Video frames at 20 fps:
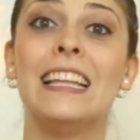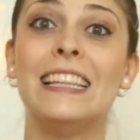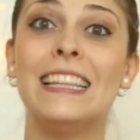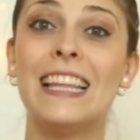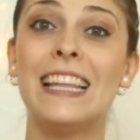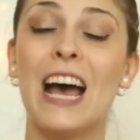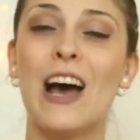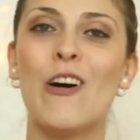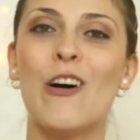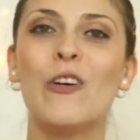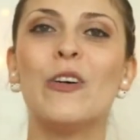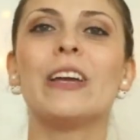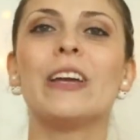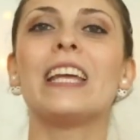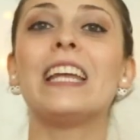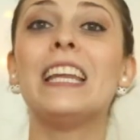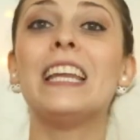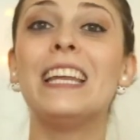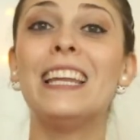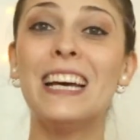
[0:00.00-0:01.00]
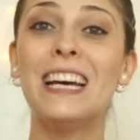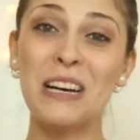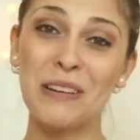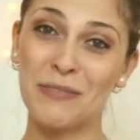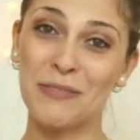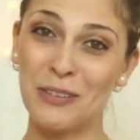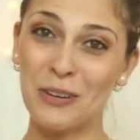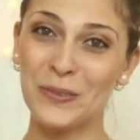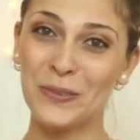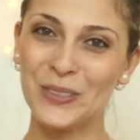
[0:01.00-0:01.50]
Now,
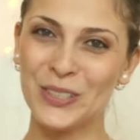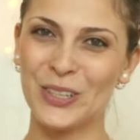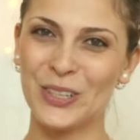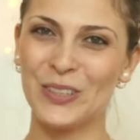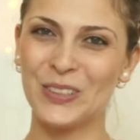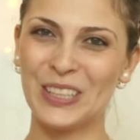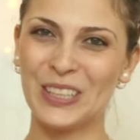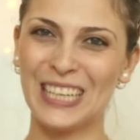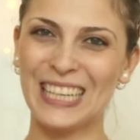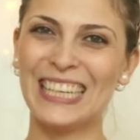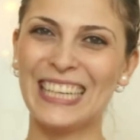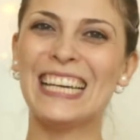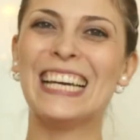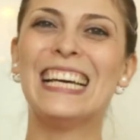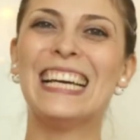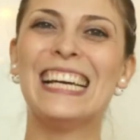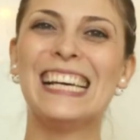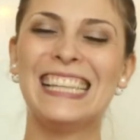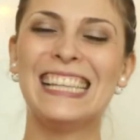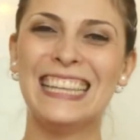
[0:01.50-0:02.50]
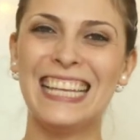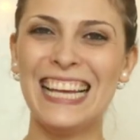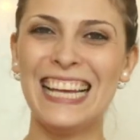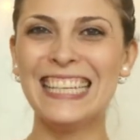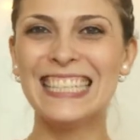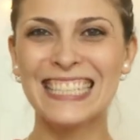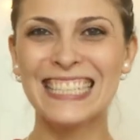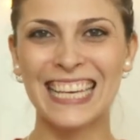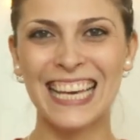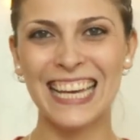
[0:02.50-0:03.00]
enough of talking,
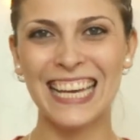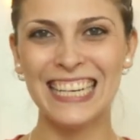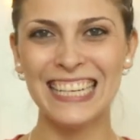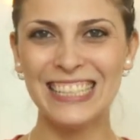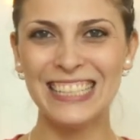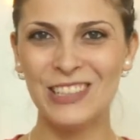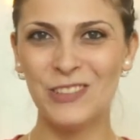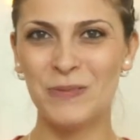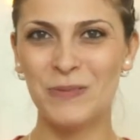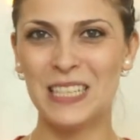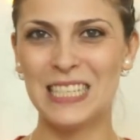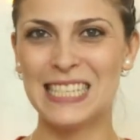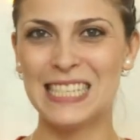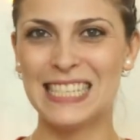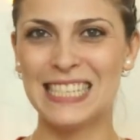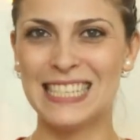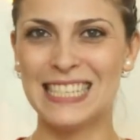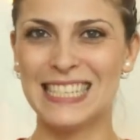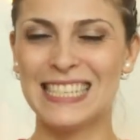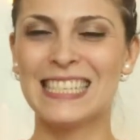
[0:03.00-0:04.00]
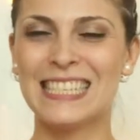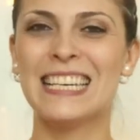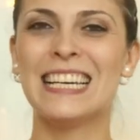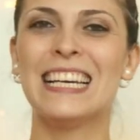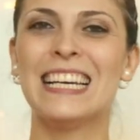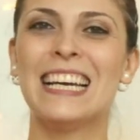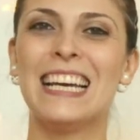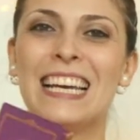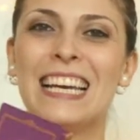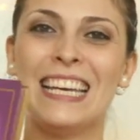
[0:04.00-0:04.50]
let's get into business.
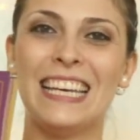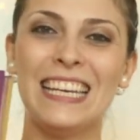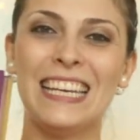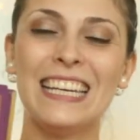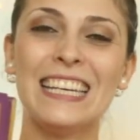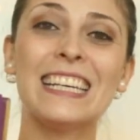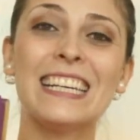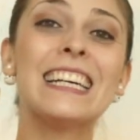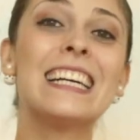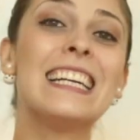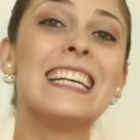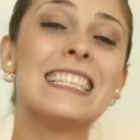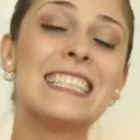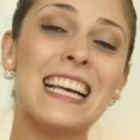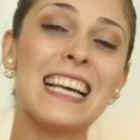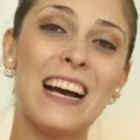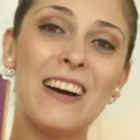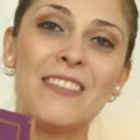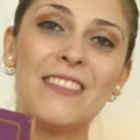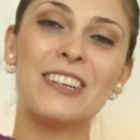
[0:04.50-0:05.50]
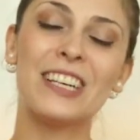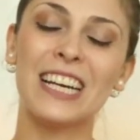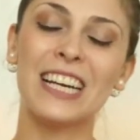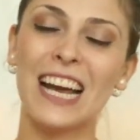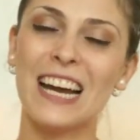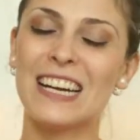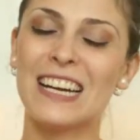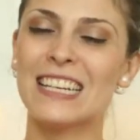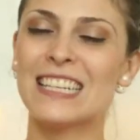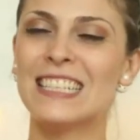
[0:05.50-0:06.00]
Here is our
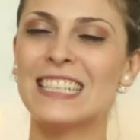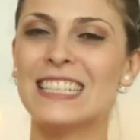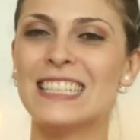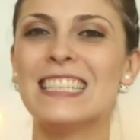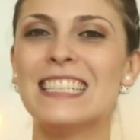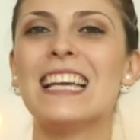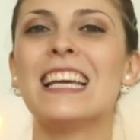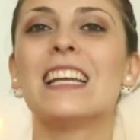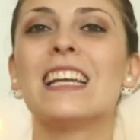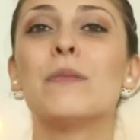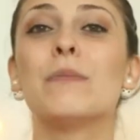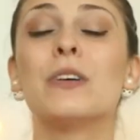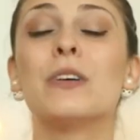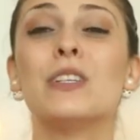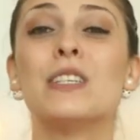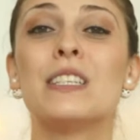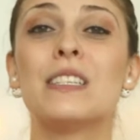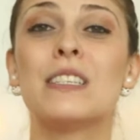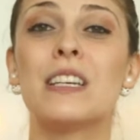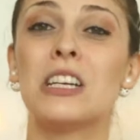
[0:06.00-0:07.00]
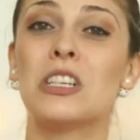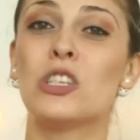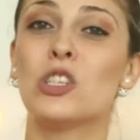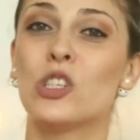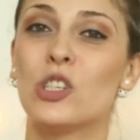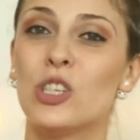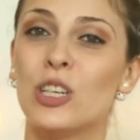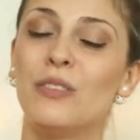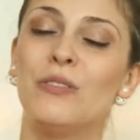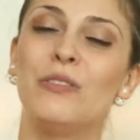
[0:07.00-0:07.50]
cards, and I'm gonna start
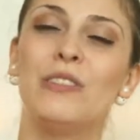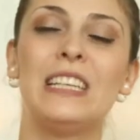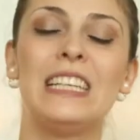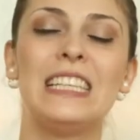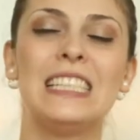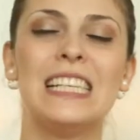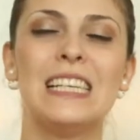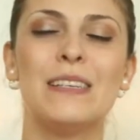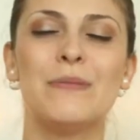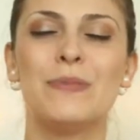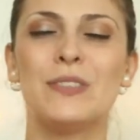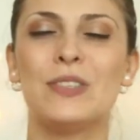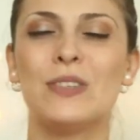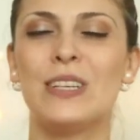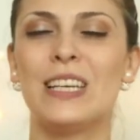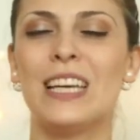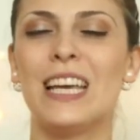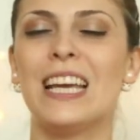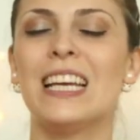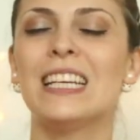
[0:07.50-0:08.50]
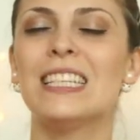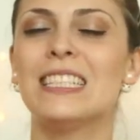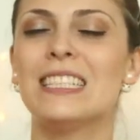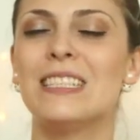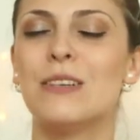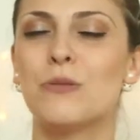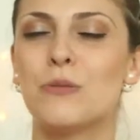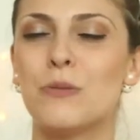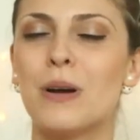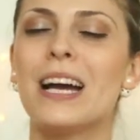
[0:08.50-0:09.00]
shuffling them to
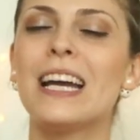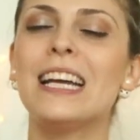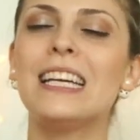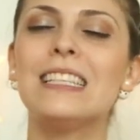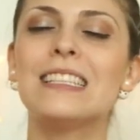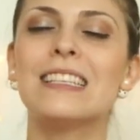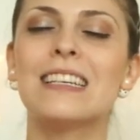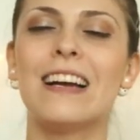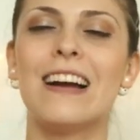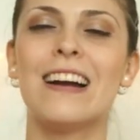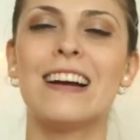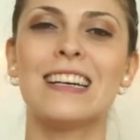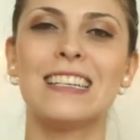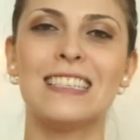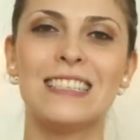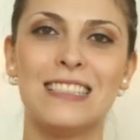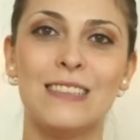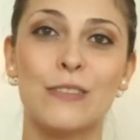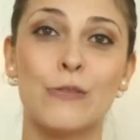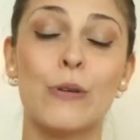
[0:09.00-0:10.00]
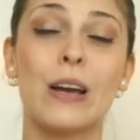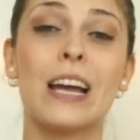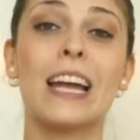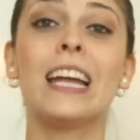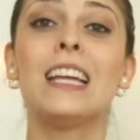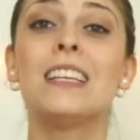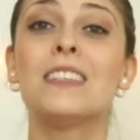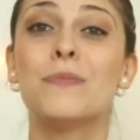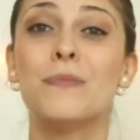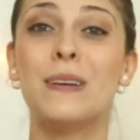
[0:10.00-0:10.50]
get the right cards, the
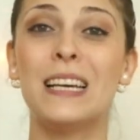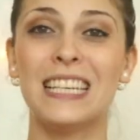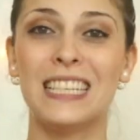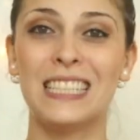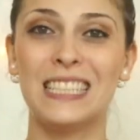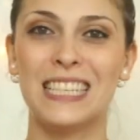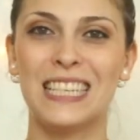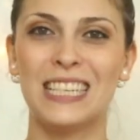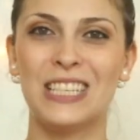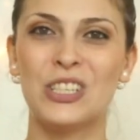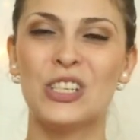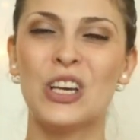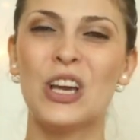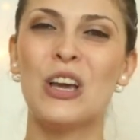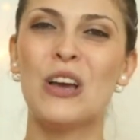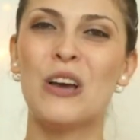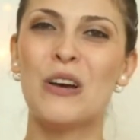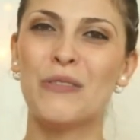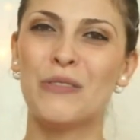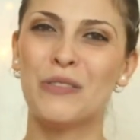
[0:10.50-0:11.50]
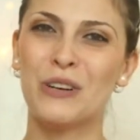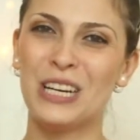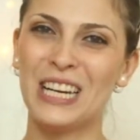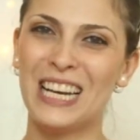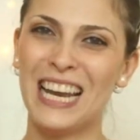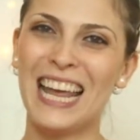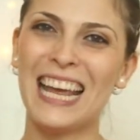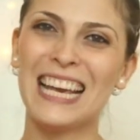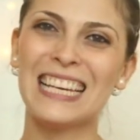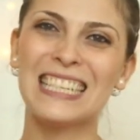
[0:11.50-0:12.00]
right message for
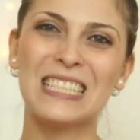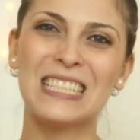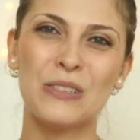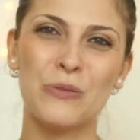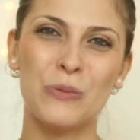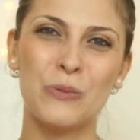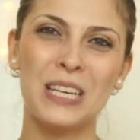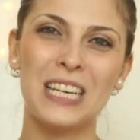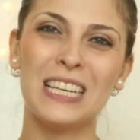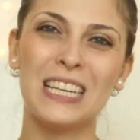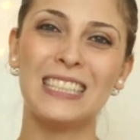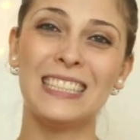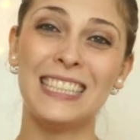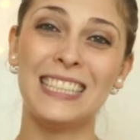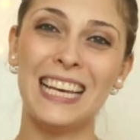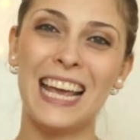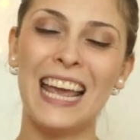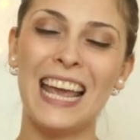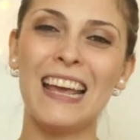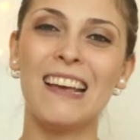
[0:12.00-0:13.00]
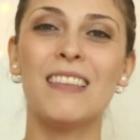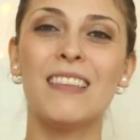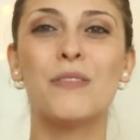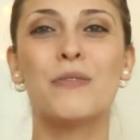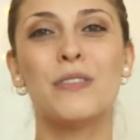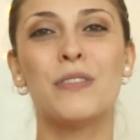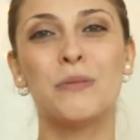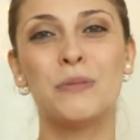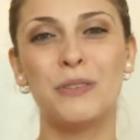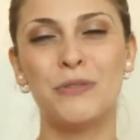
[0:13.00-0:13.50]
next week, the
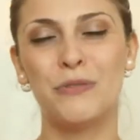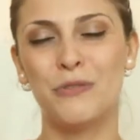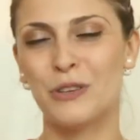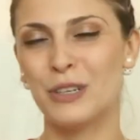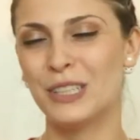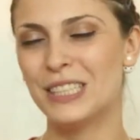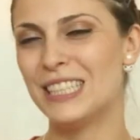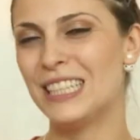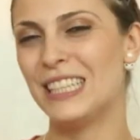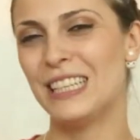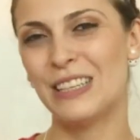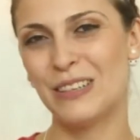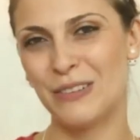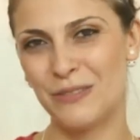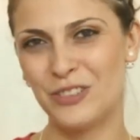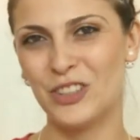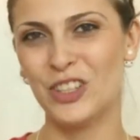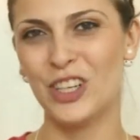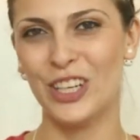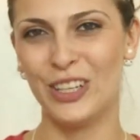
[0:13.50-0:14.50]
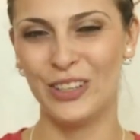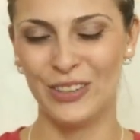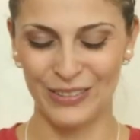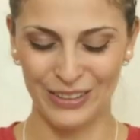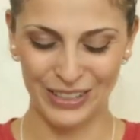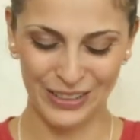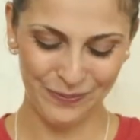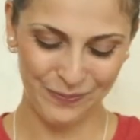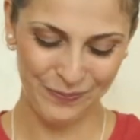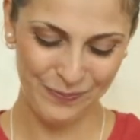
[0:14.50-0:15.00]
eighth from the fourteenth of
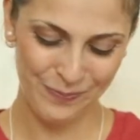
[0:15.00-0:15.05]
January.